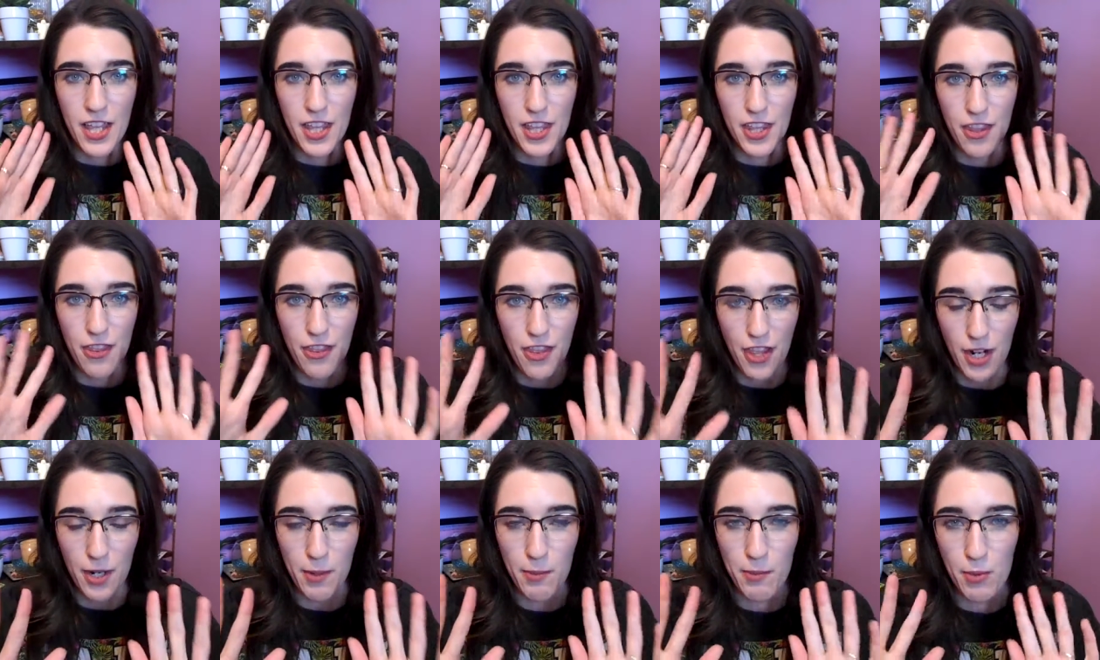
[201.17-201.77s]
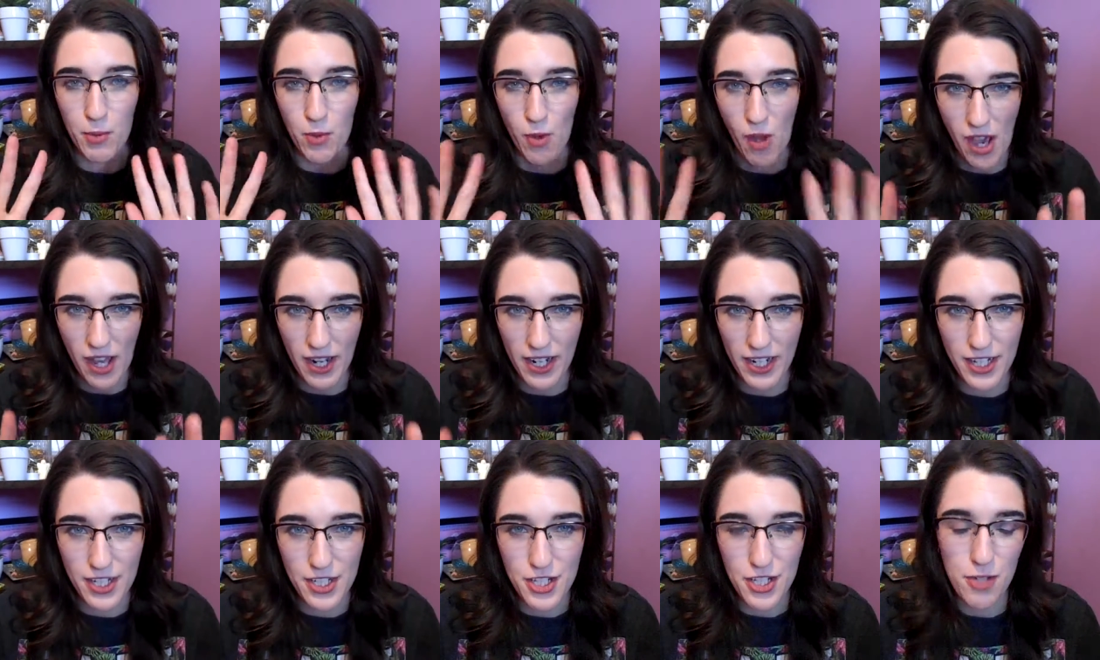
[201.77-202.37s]
their
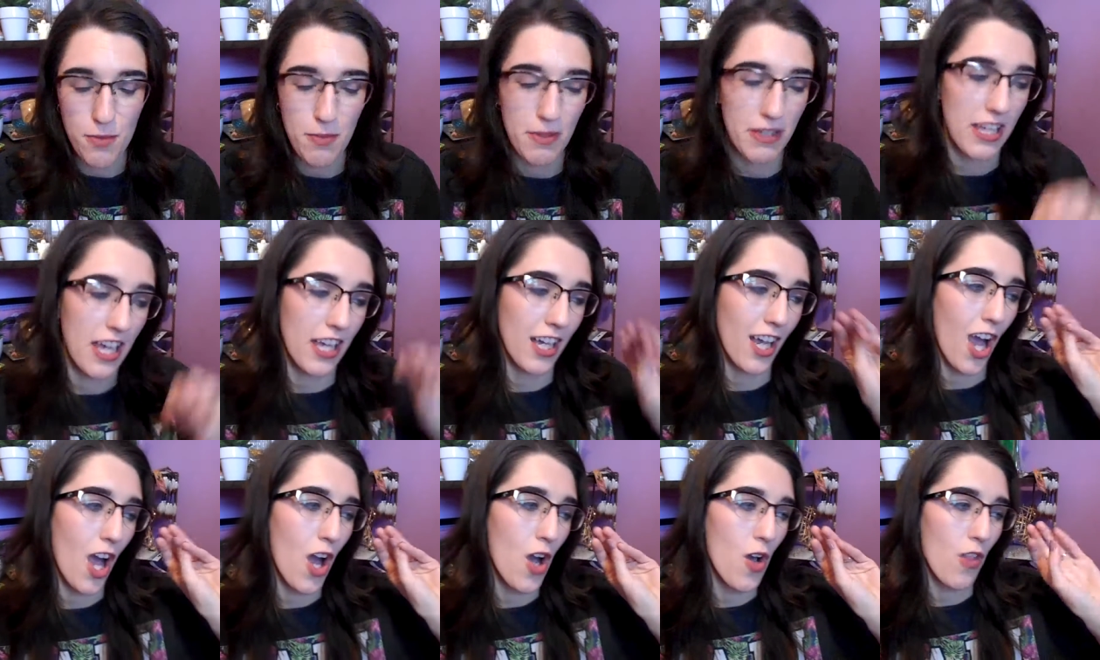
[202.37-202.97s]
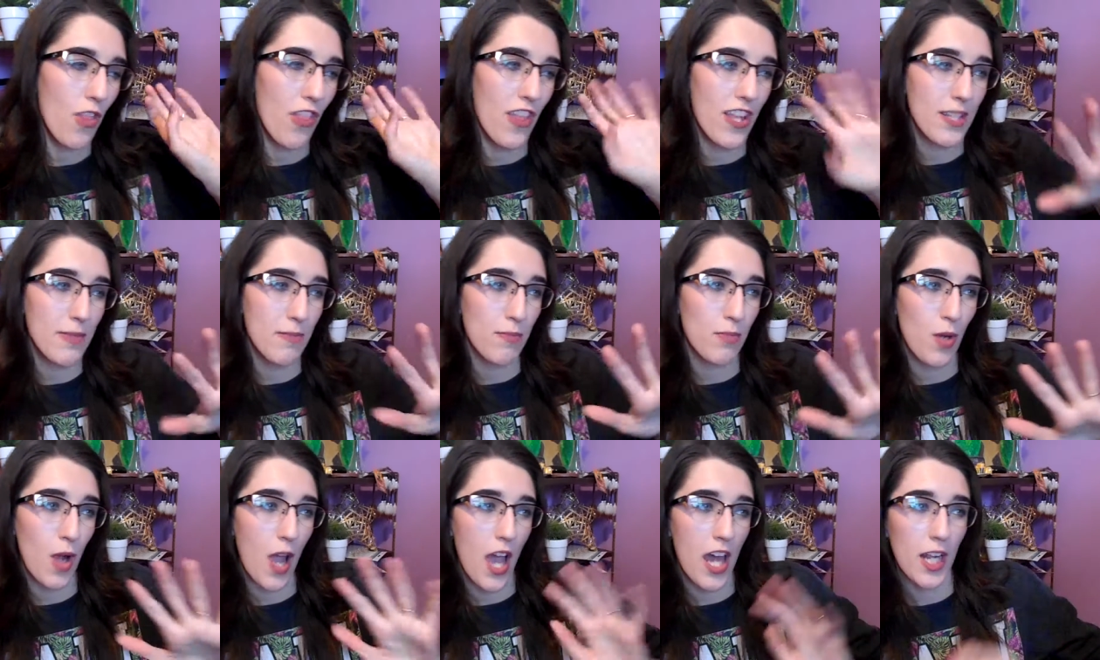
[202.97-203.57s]
product you being like oh this
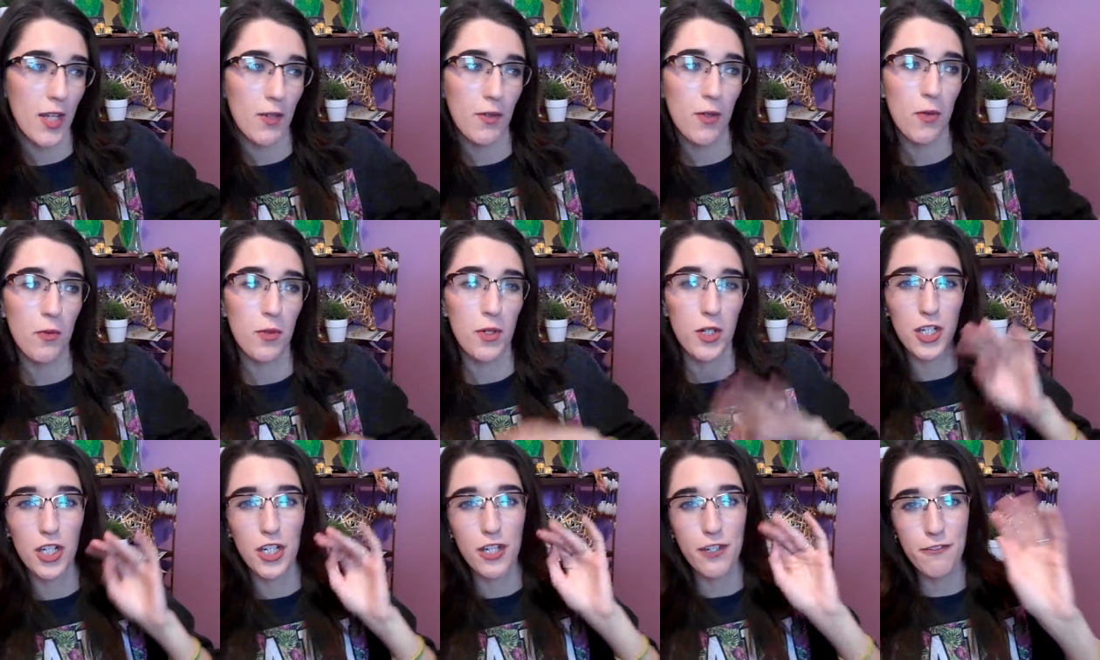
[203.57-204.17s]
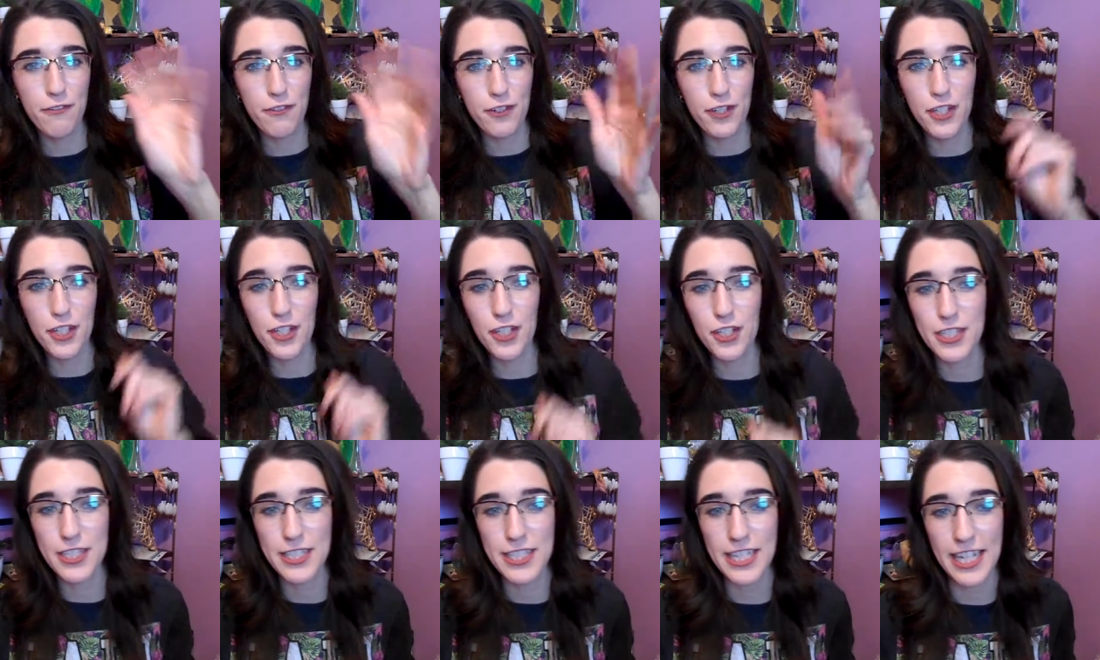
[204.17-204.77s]
product will work good for
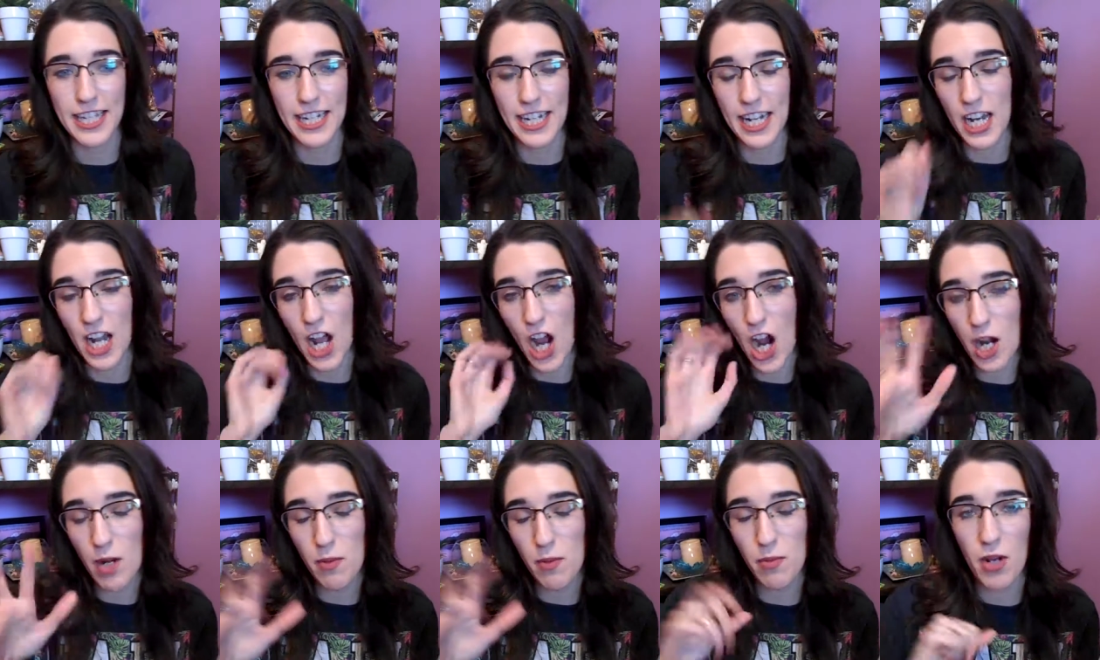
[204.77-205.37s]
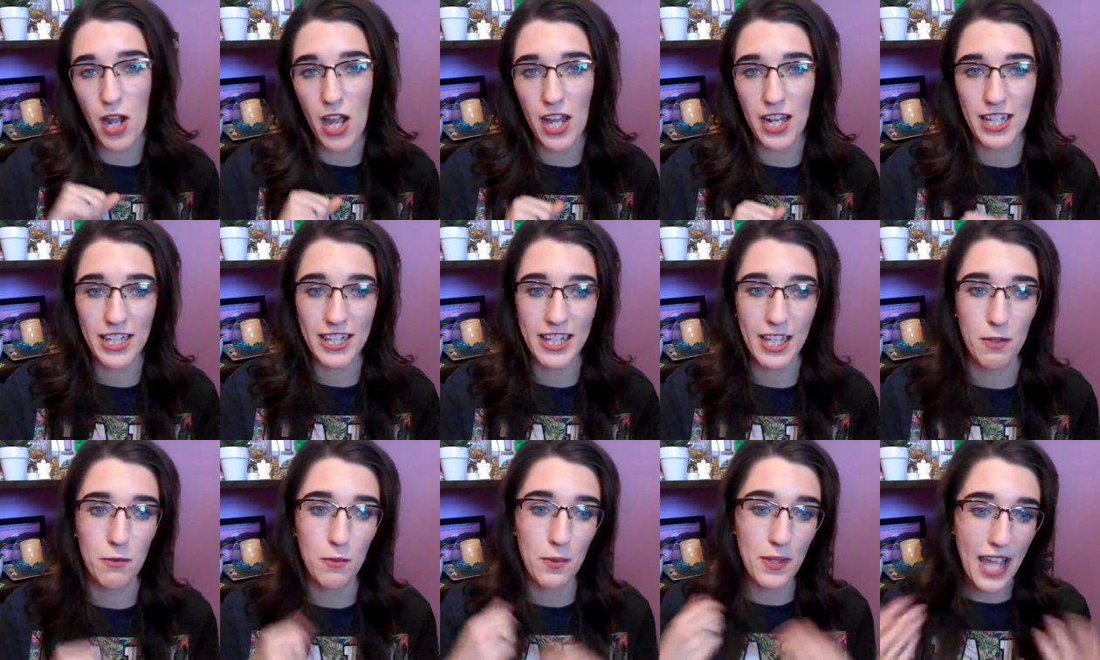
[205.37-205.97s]
your skin and our product
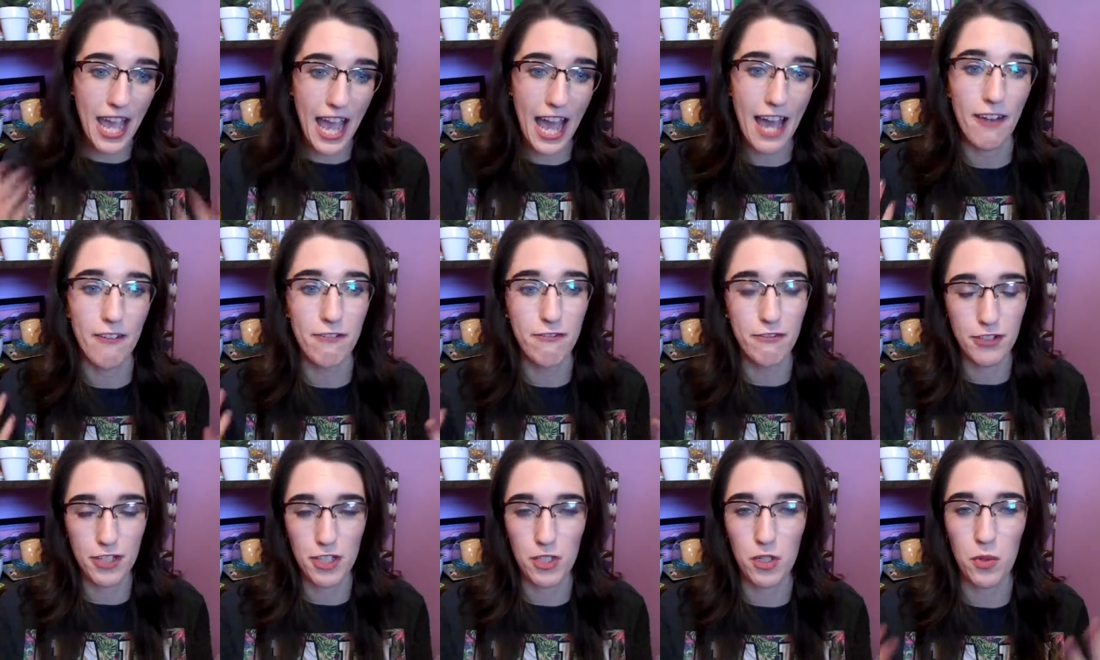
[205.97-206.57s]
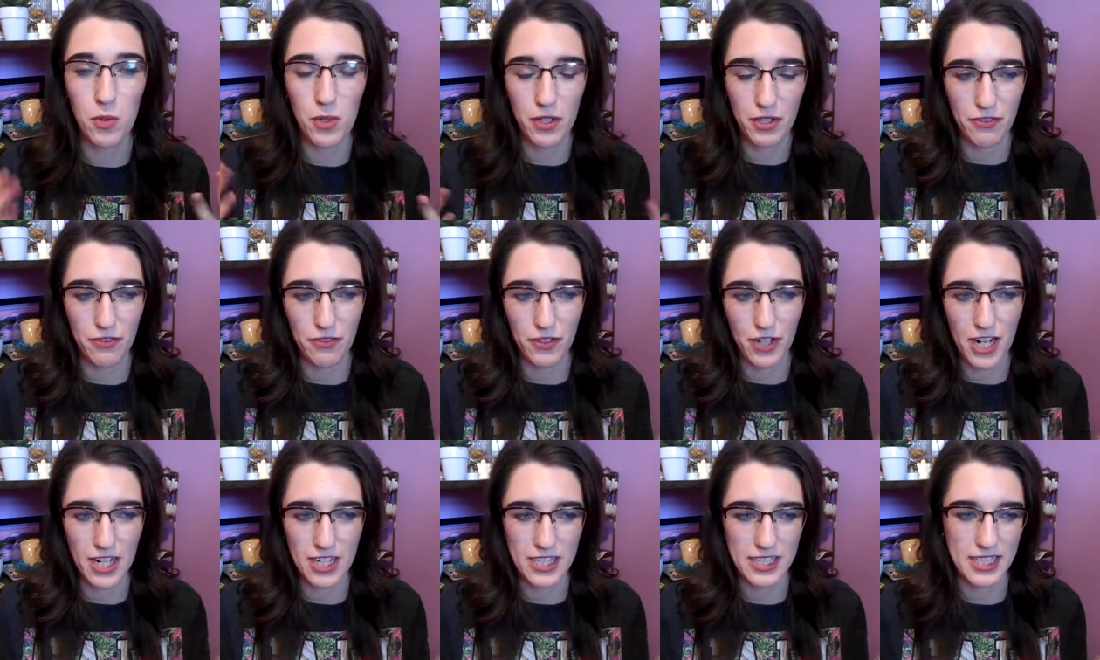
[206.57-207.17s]
that we have for you will work for
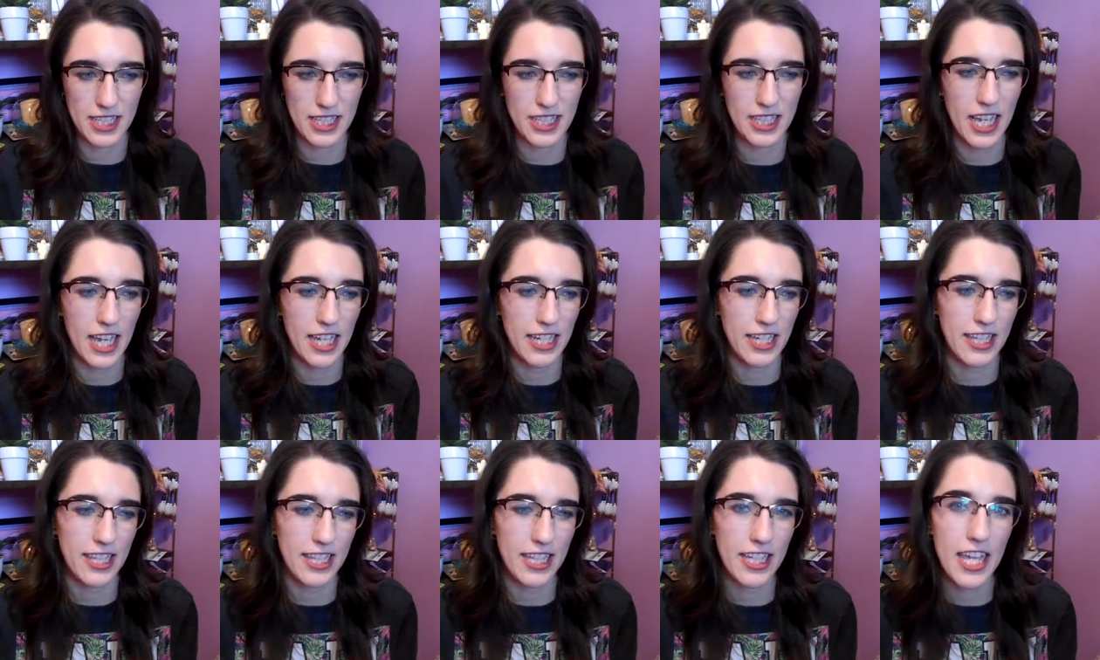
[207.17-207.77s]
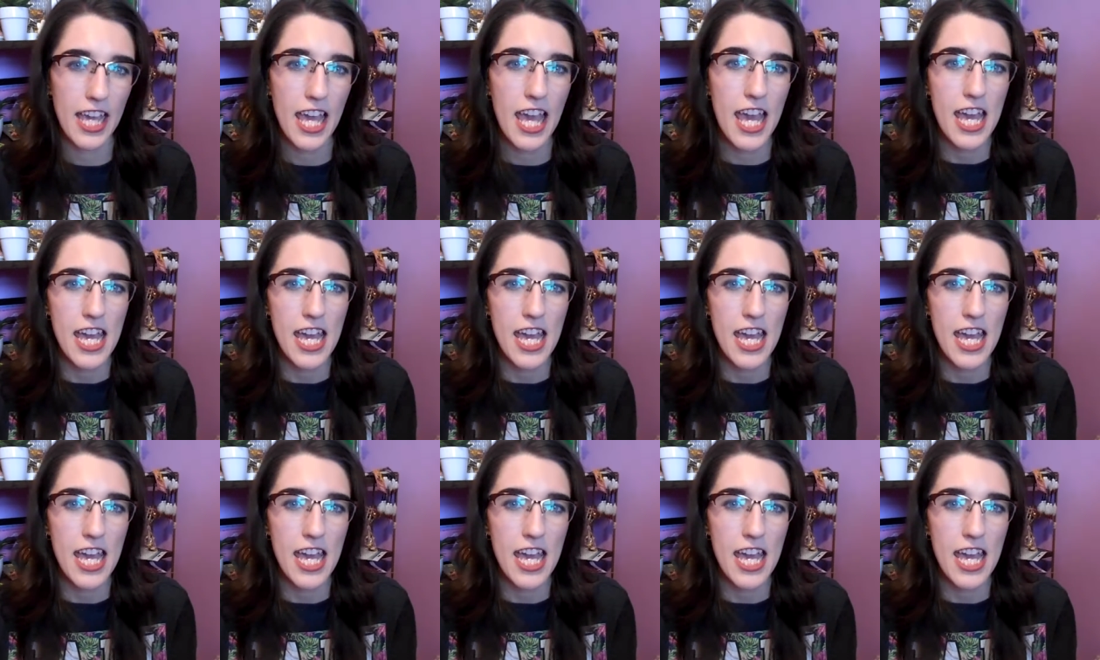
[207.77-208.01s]
our skin kind of thing